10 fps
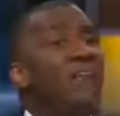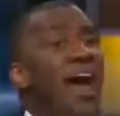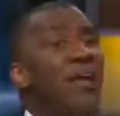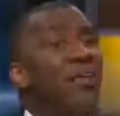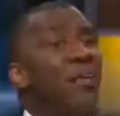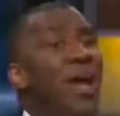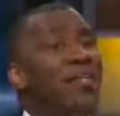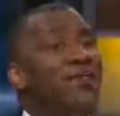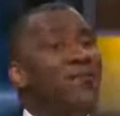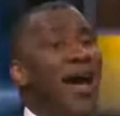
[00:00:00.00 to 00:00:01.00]

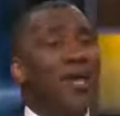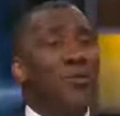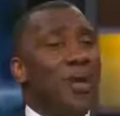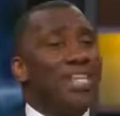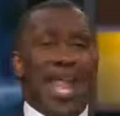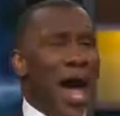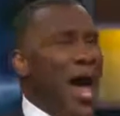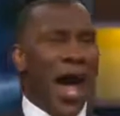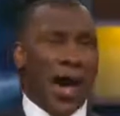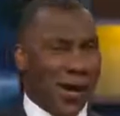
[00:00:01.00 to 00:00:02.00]
evaluators evaluate time.
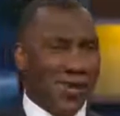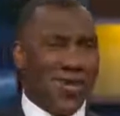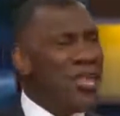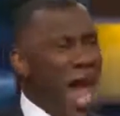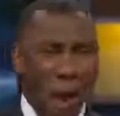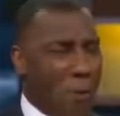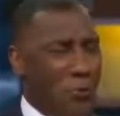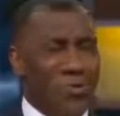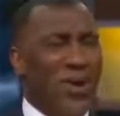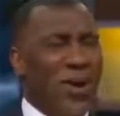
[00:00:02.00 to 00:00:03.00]

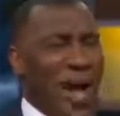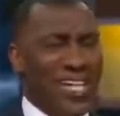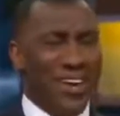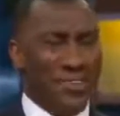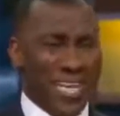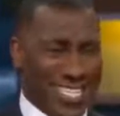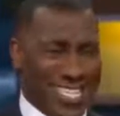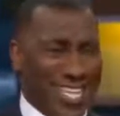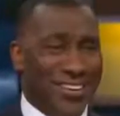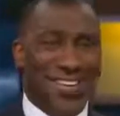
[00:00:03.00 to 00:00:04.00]
No! I love to
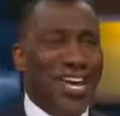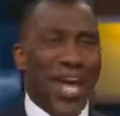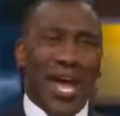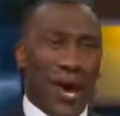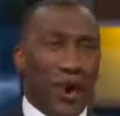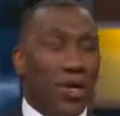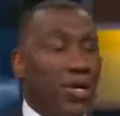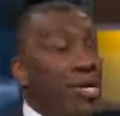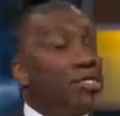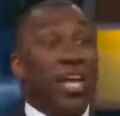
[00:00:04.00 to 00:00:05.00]
get Skip. It
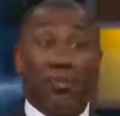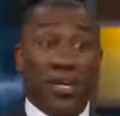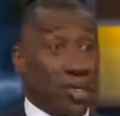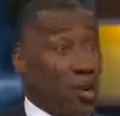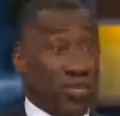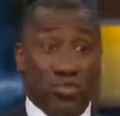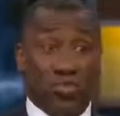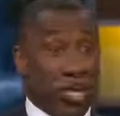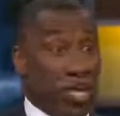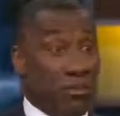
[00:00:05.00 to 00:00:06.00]
hurt. Skip, this hurt
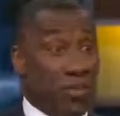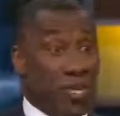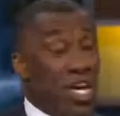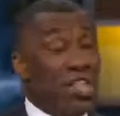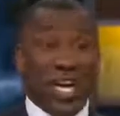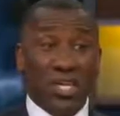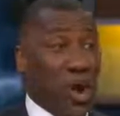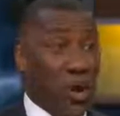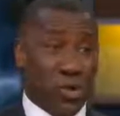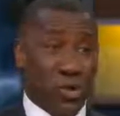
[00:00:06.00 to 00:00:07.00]
you, Skip.
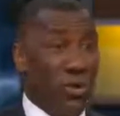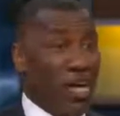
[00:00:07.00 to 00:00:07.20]
This hurt